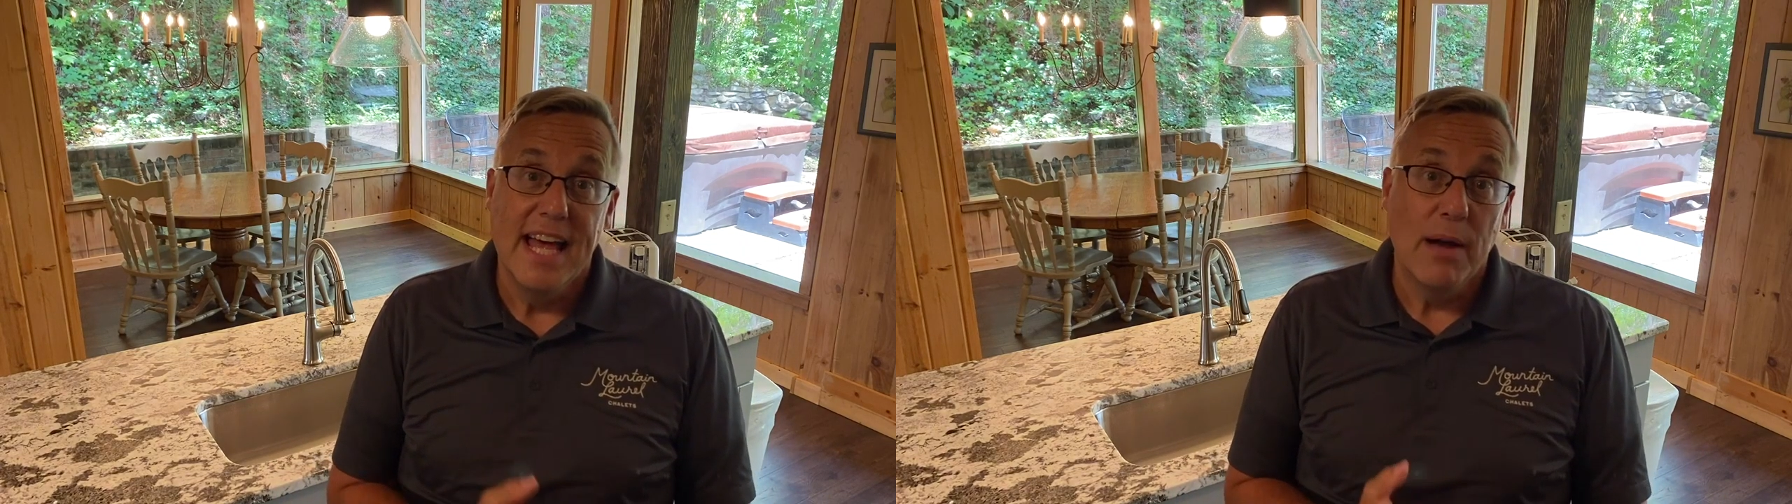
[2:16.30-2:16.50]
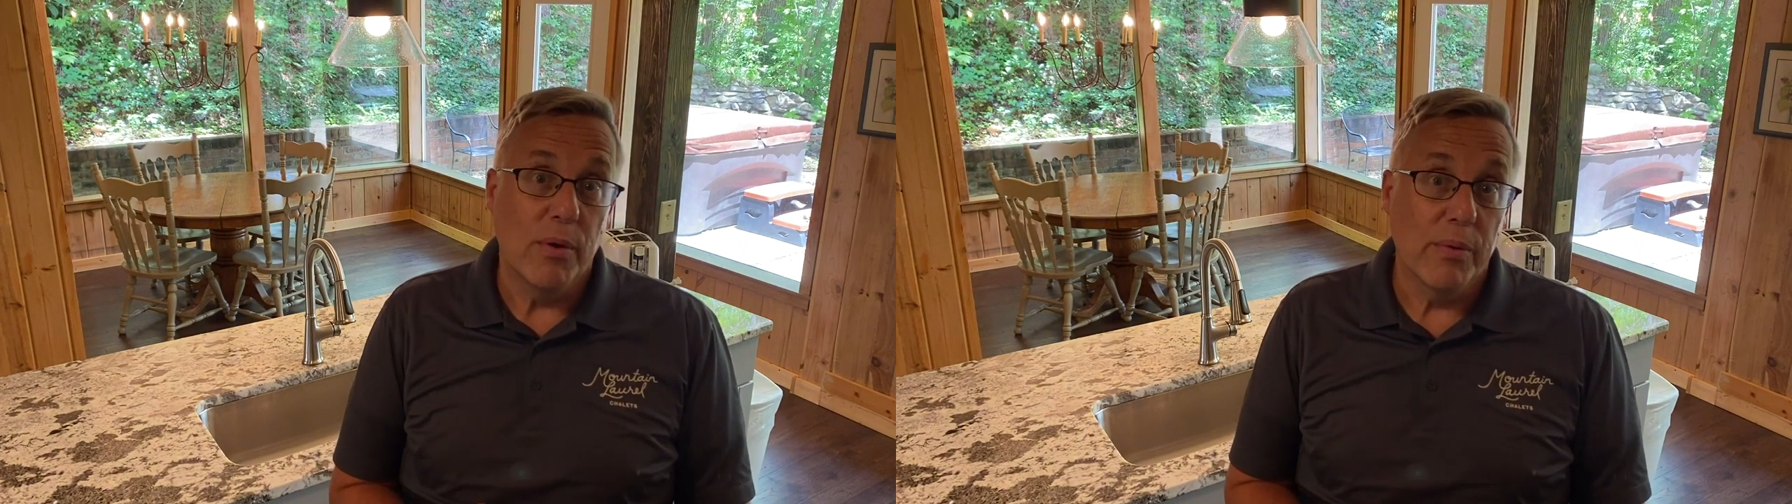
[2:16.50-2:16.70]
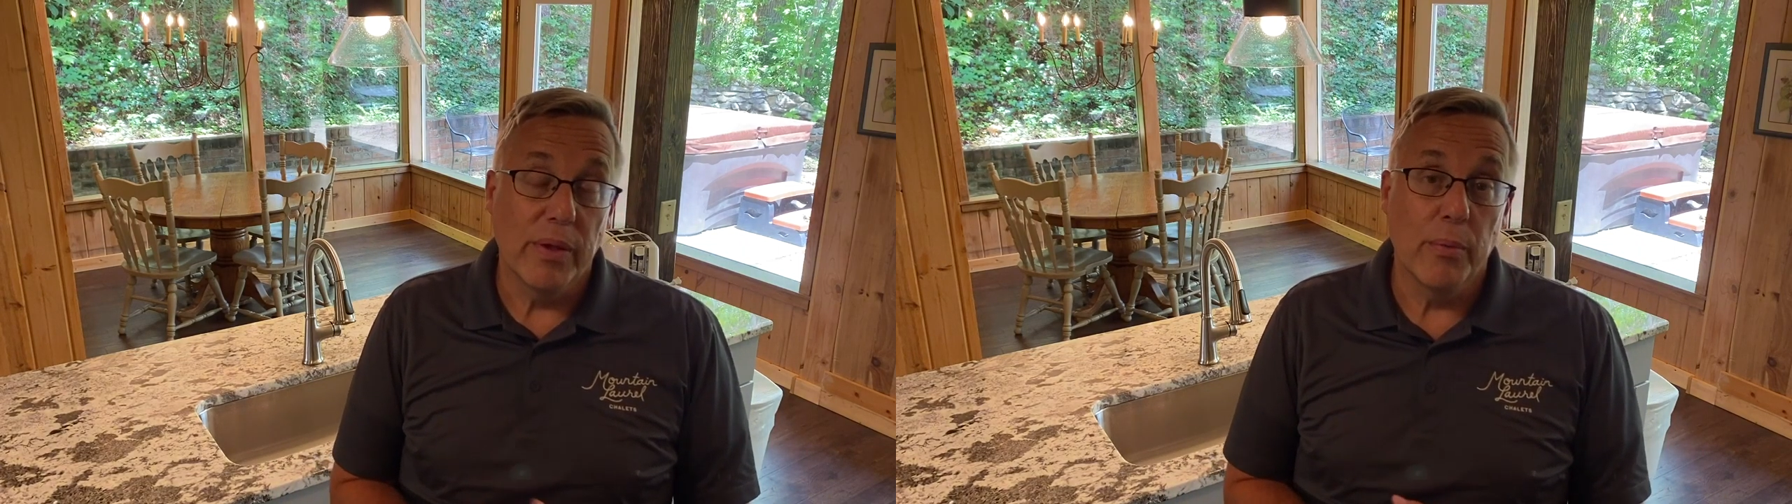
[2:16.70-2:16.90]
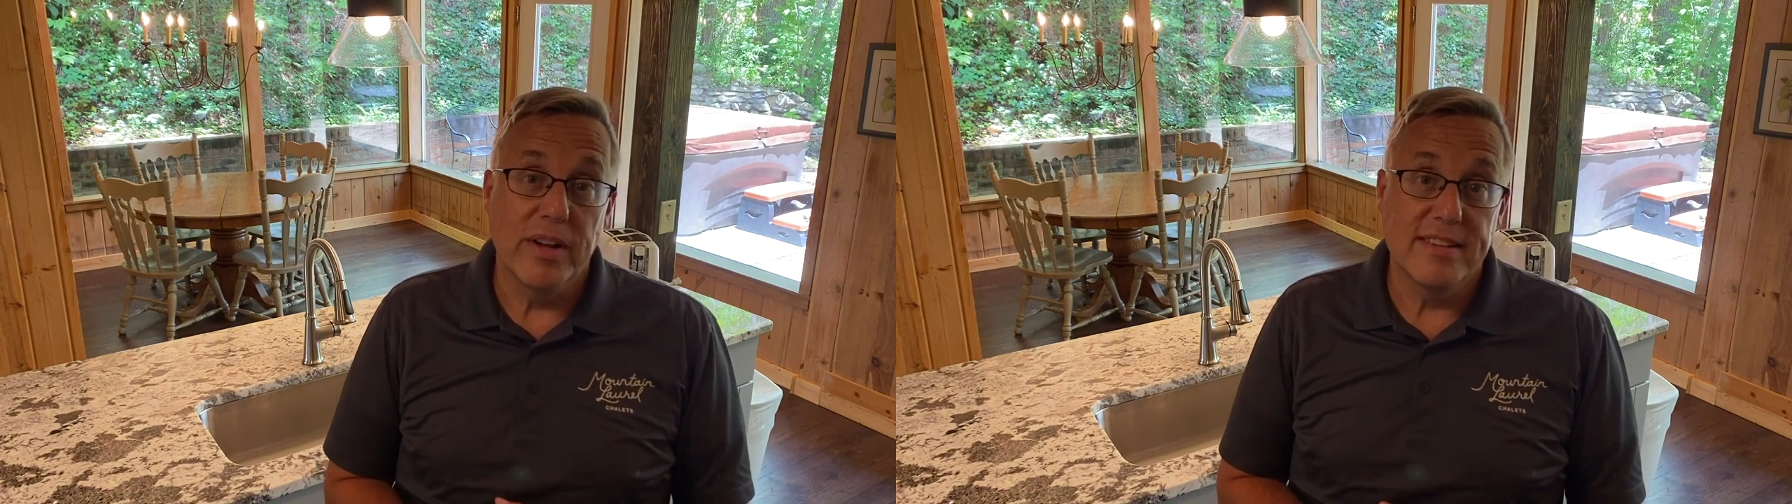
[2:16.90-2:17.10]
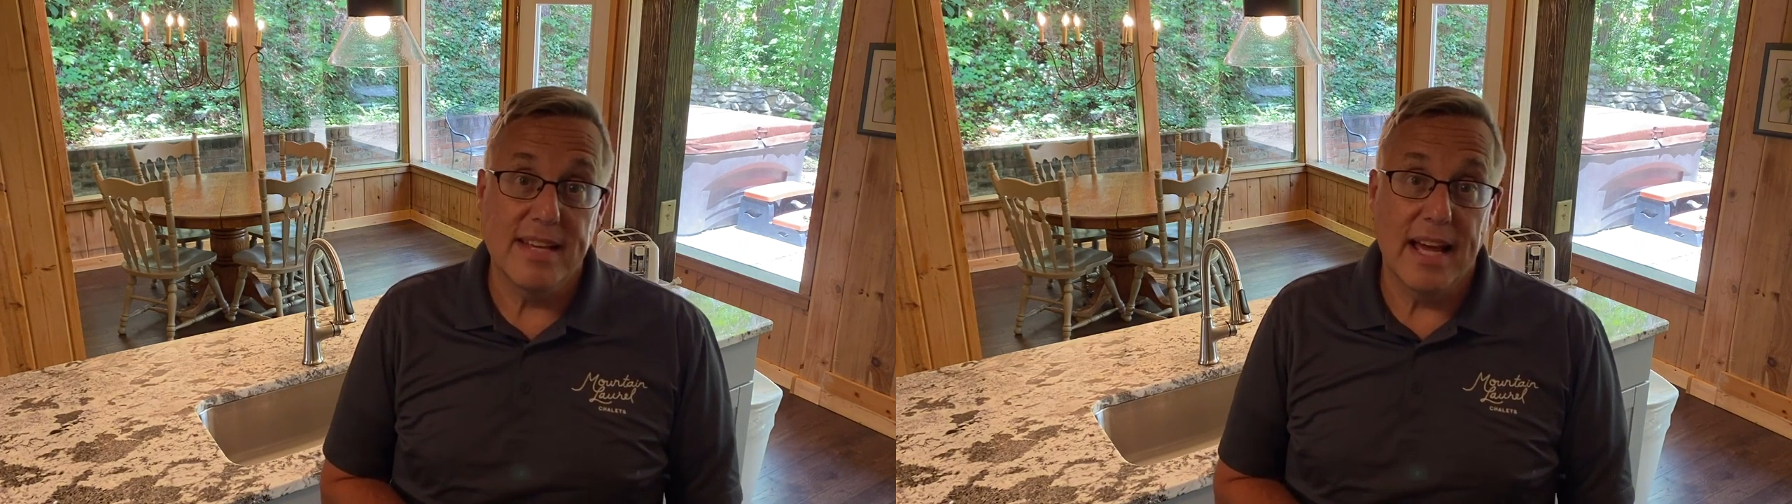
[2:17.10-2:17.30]
We really
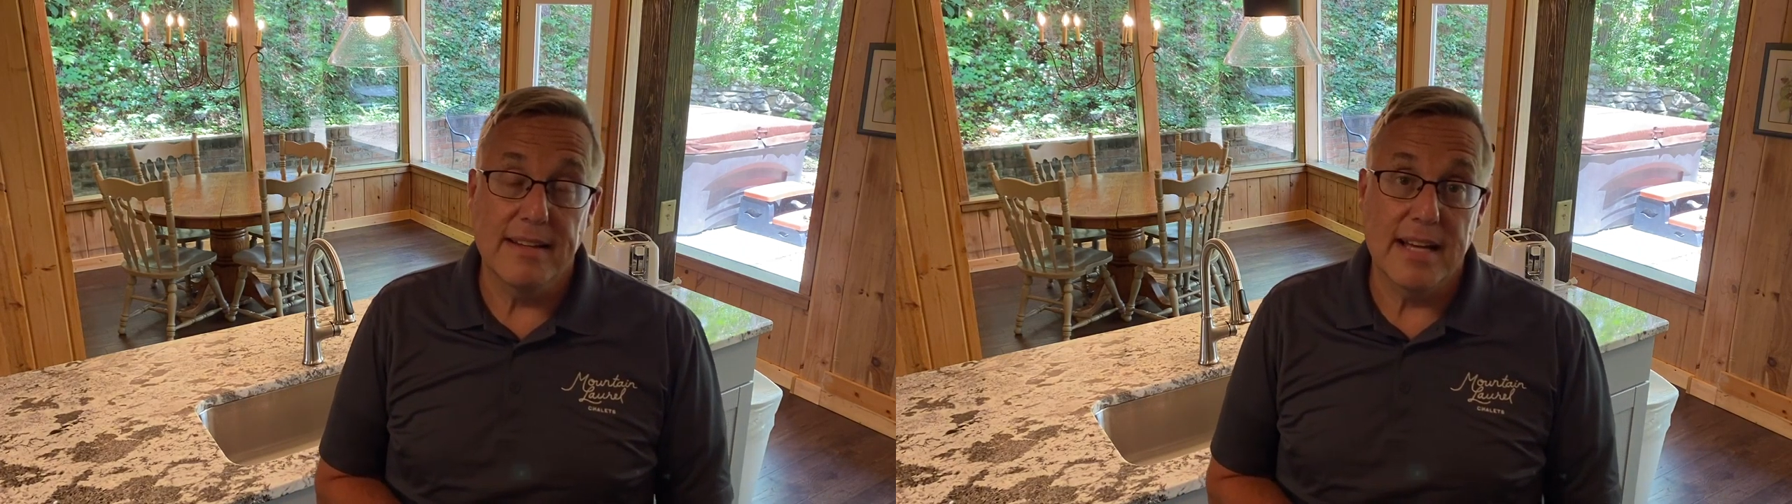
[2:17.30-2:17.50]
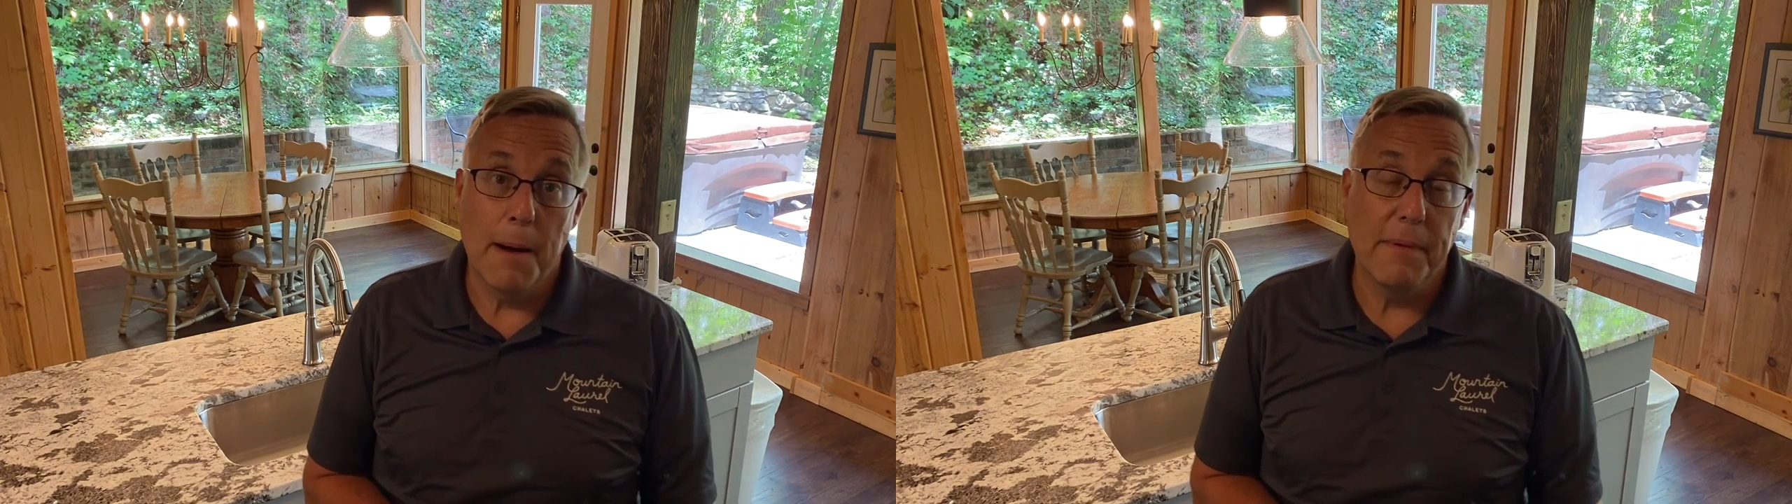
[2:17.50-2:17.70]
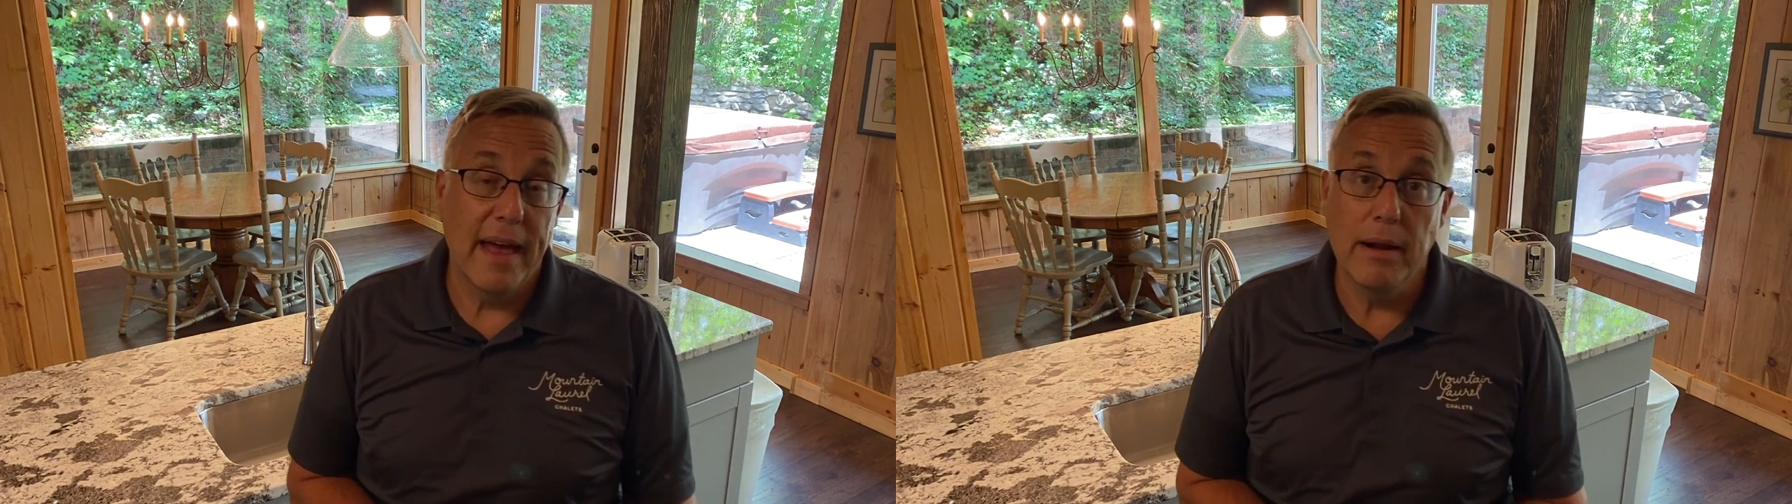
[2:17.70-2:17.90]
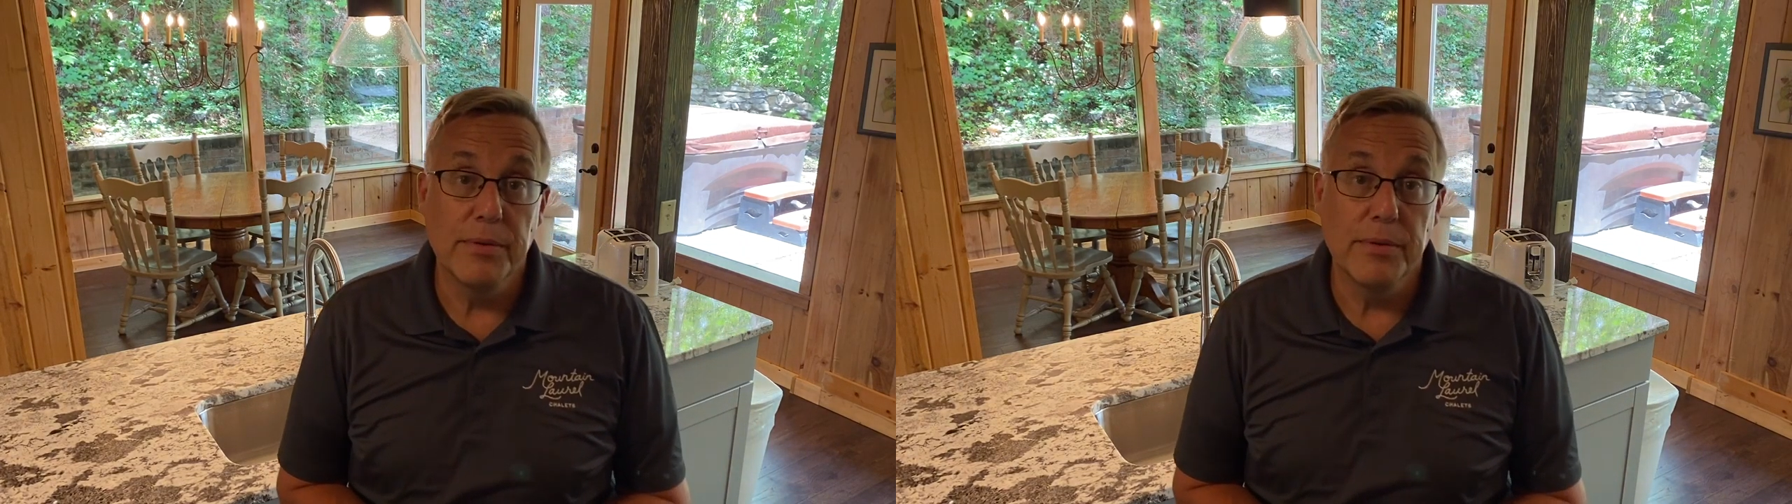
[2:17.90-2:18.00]
want to stay on top of that.